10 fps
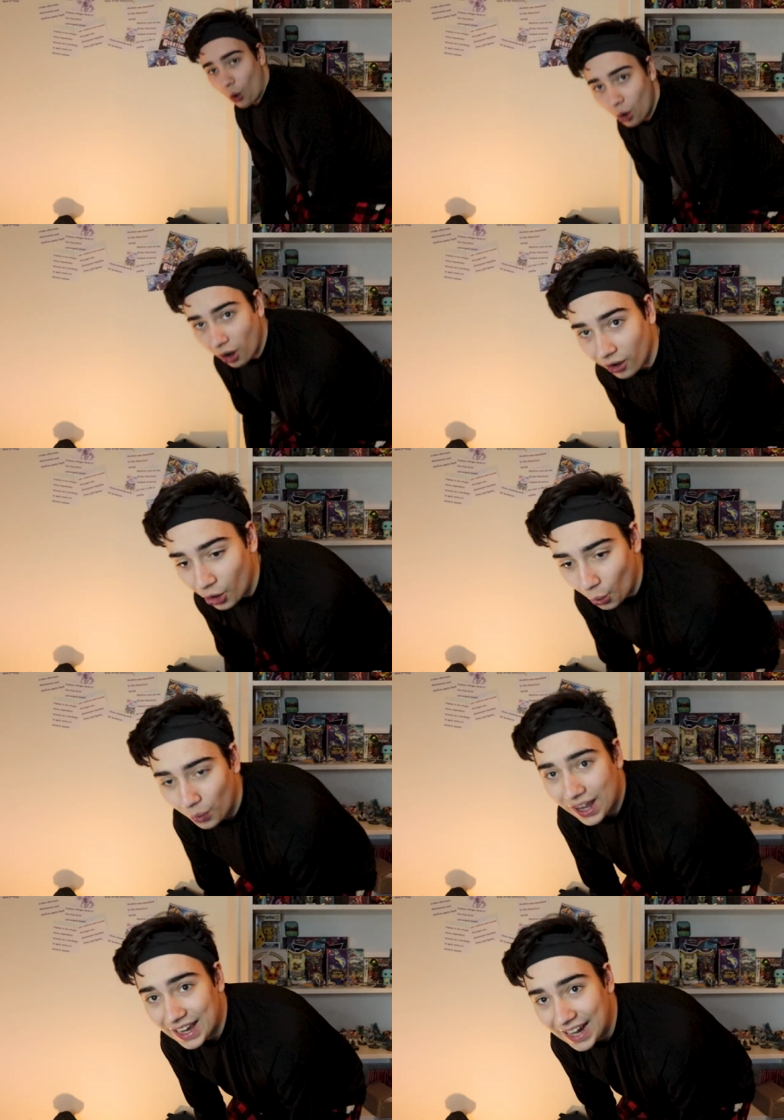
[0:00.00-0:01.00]
Or
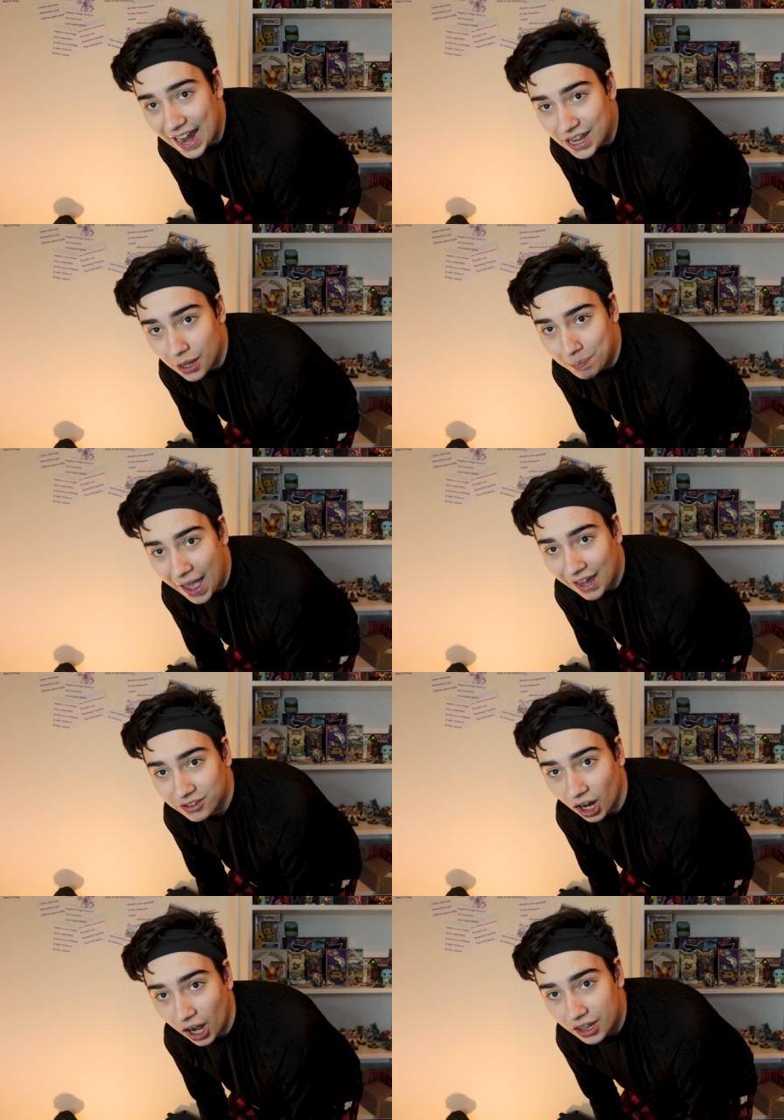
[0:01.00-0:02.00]
will I get the best
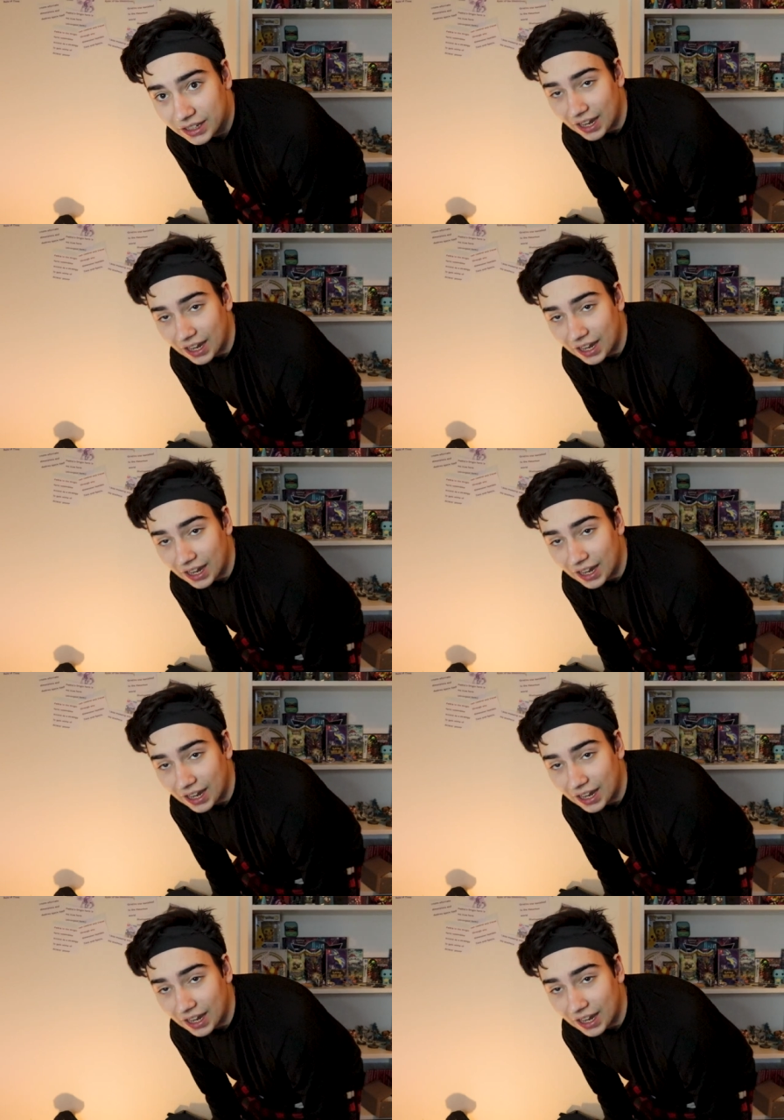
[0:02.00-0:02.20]
gun in the